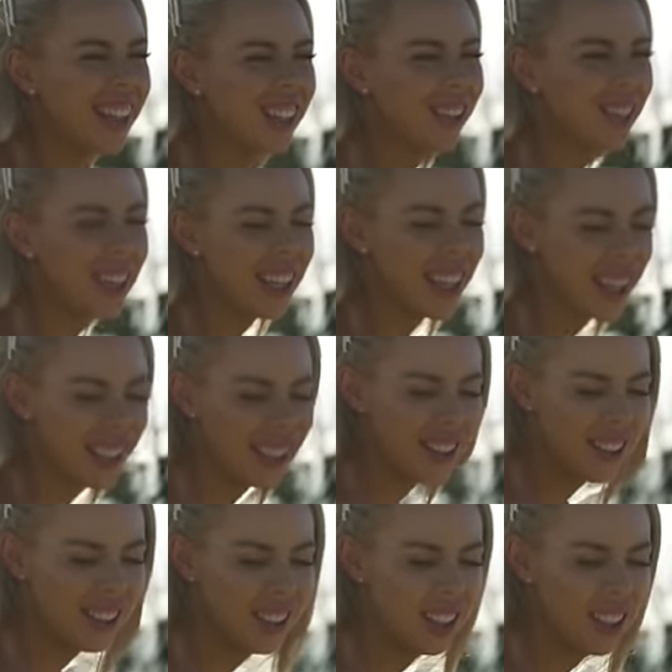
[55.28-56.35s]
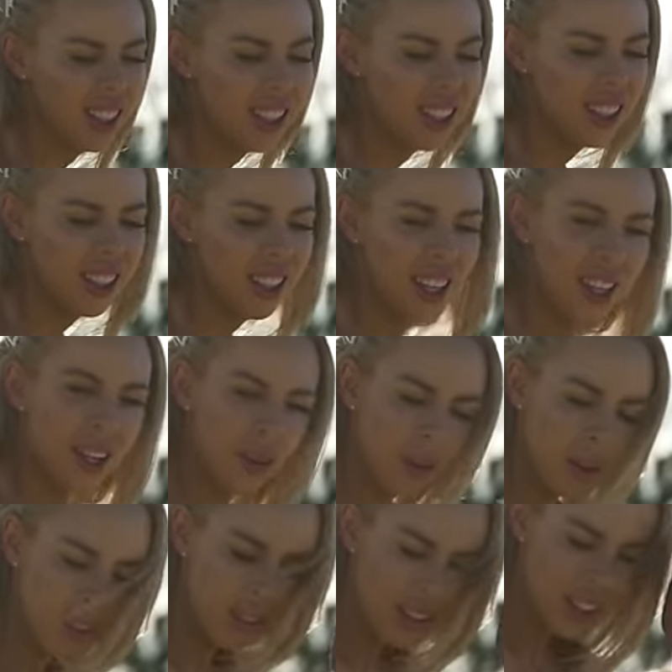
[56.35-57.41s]
look straight out of the camera with a
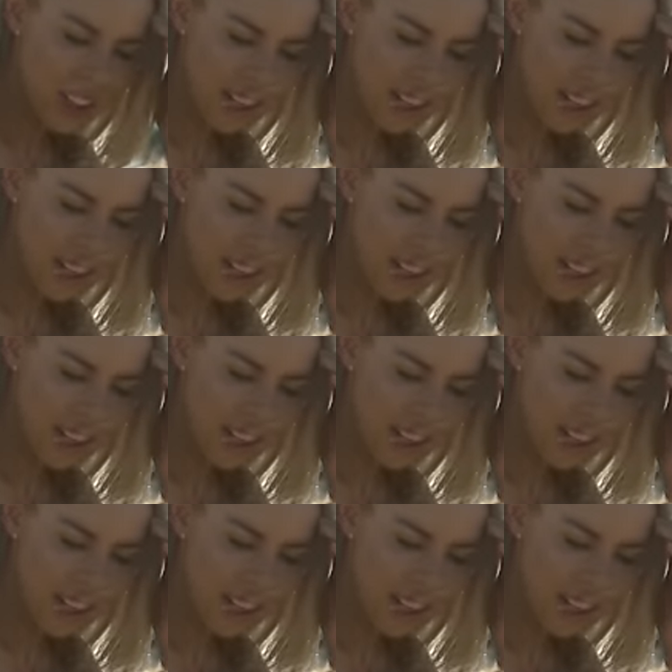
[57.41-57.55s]
warmer color